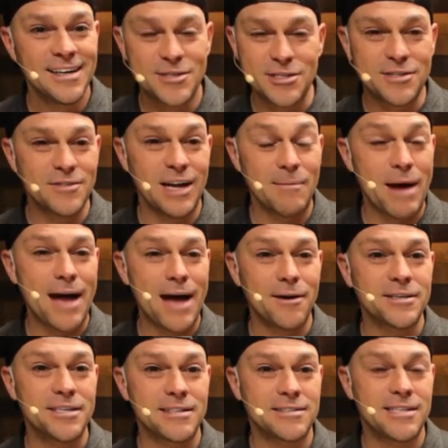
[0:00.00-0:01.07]
Just, I'm
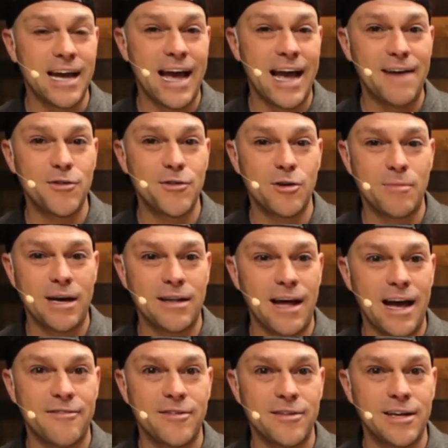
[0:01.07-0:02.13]
honored to, to have you in my
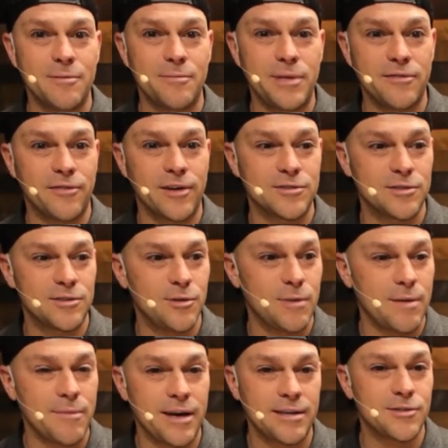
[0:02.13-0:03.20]
life and, and be friends with you,
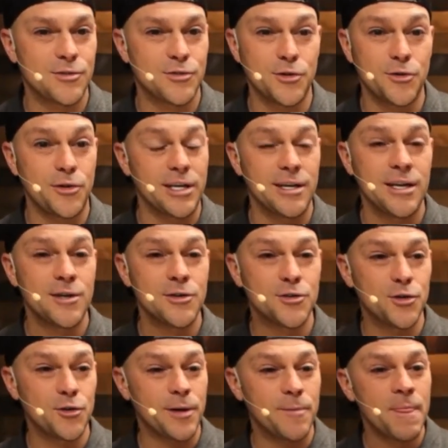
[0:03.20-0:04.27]
my man. Truly,
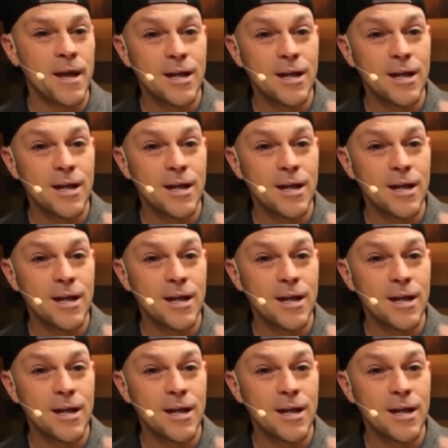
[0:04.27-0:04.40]
truly.